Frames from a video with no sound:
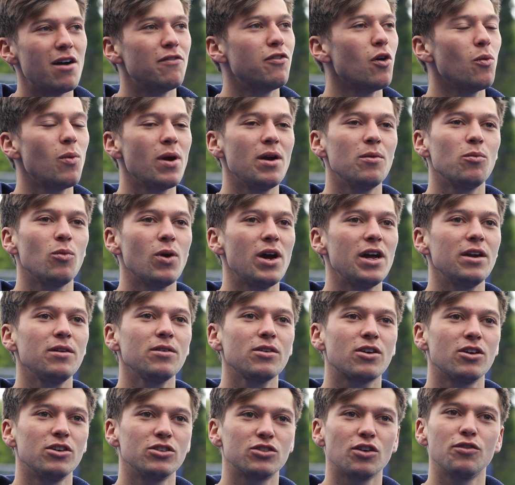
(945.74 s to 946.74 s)
a win-win
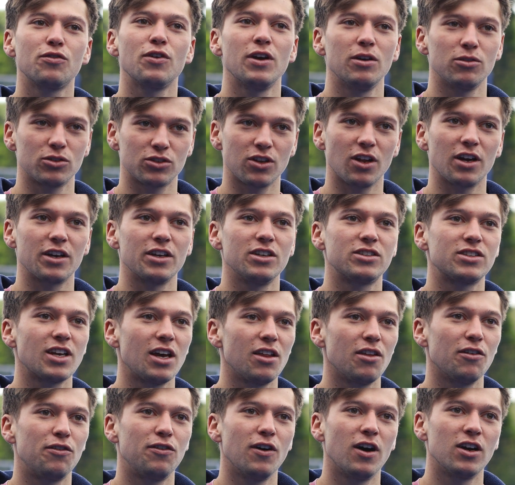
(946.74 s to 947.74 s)
because of it was like you
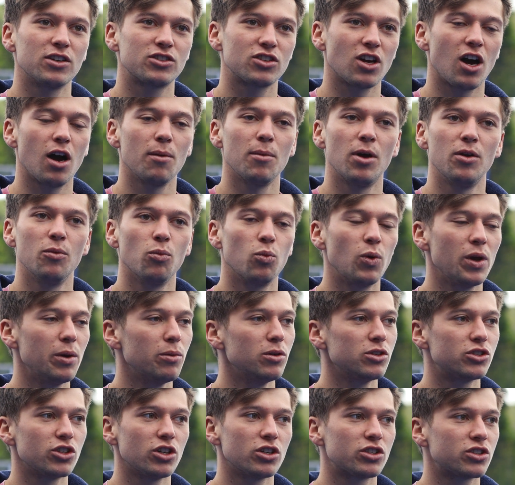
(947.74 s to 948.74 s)
say the first time, and we
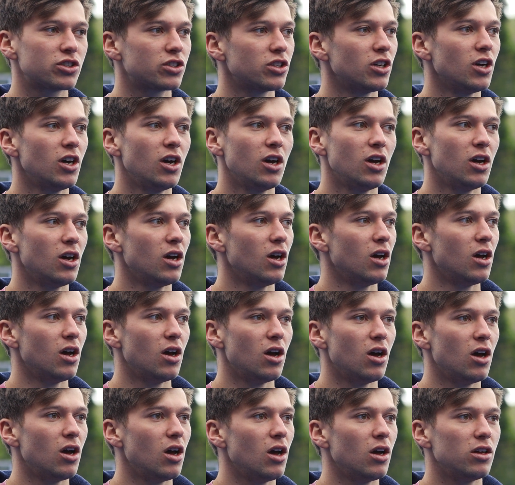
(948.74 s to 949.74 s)
were just
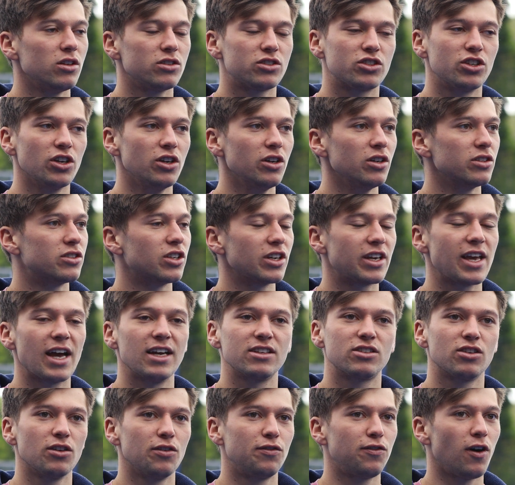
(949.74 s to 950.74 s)
to
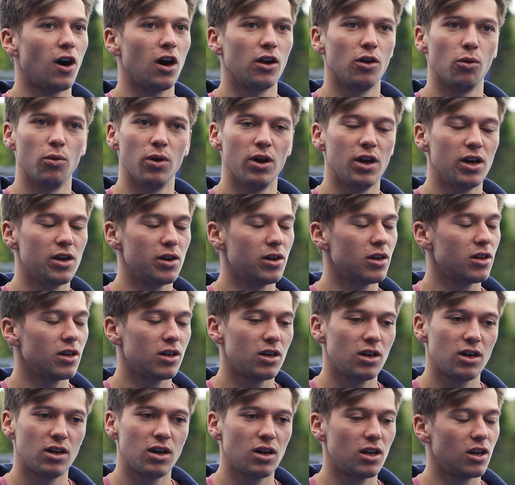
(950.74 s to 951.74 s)
get to the final we're
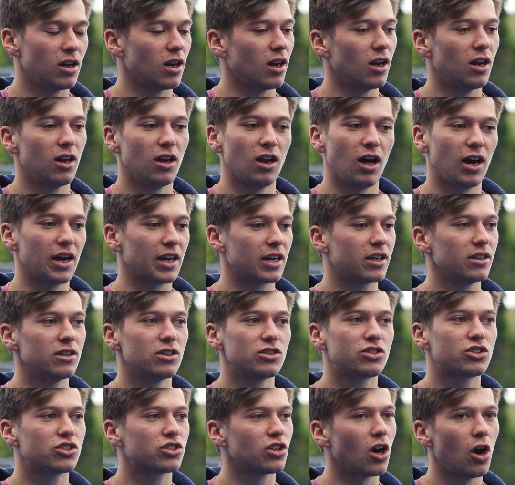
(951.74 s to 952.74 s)

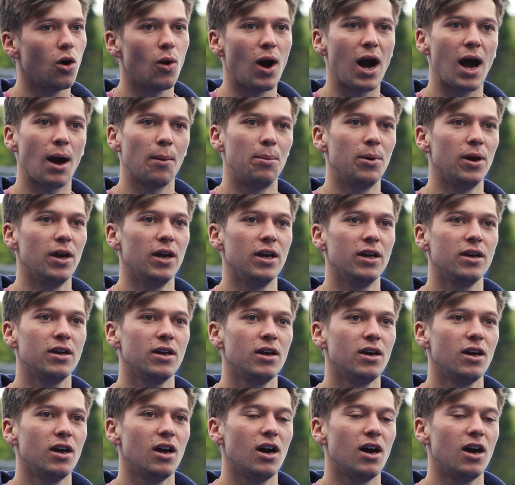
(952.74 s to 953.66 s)
so happy.